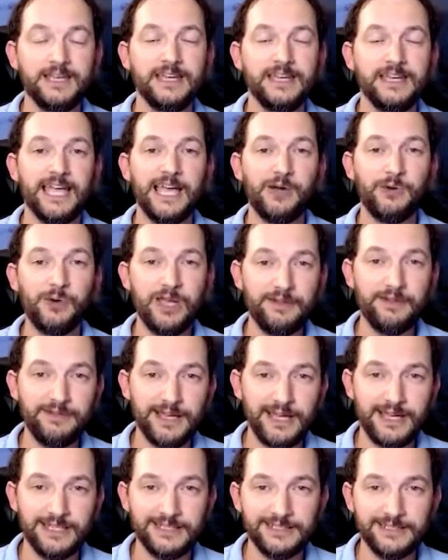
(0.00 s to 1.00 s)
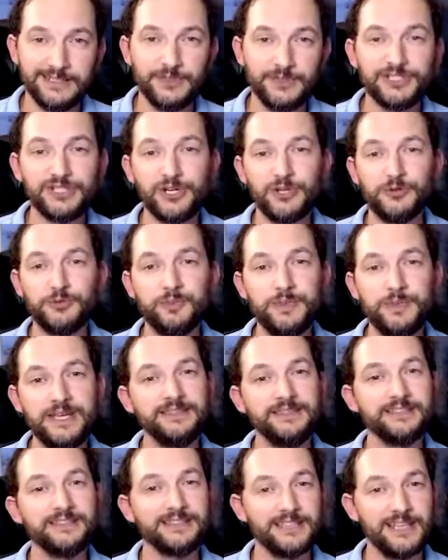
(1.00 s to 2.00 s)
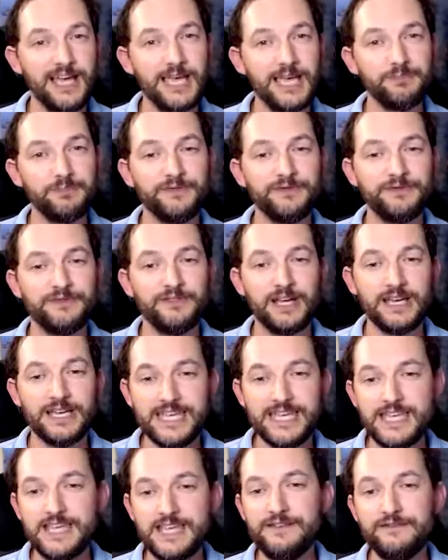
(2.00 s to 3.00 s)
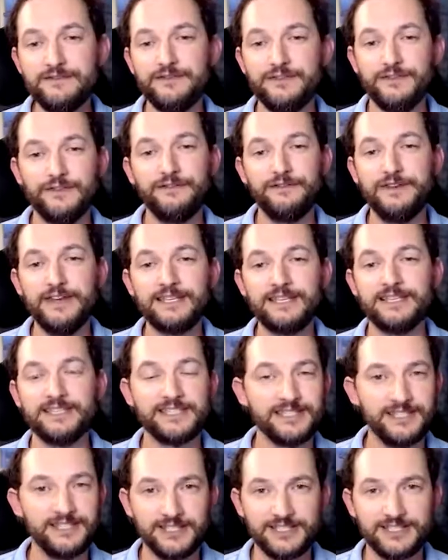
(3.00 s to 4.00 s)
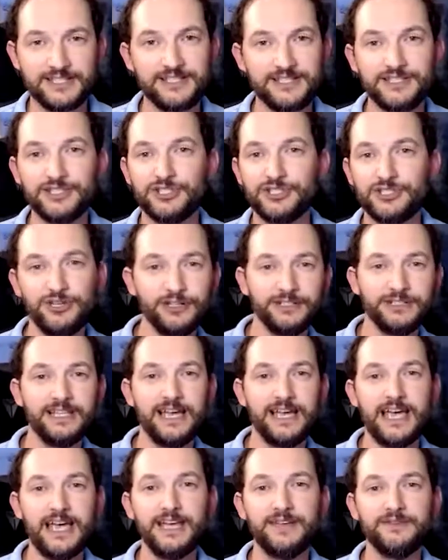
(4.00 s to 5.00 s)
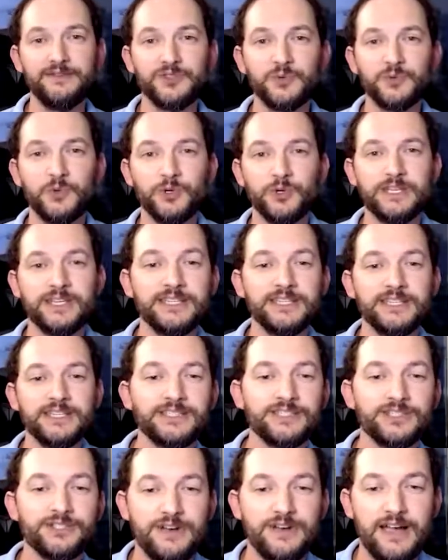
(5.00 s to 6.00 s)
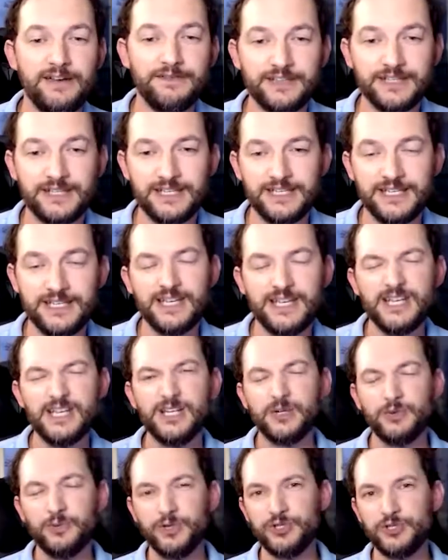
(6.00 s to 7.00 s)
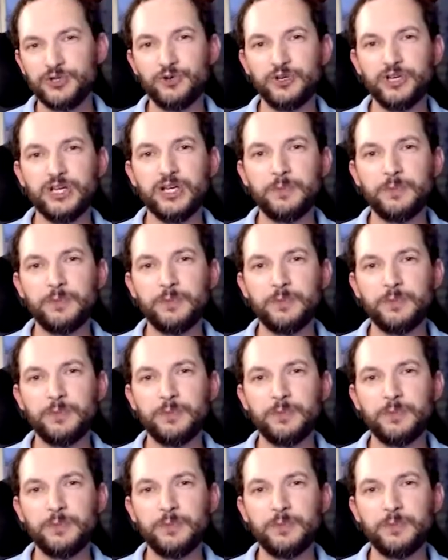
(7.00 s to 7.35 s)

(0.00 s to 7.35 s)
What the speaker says: However, we don't mean the type of naive fearlessness that a toddler has walking into traffic. We're talking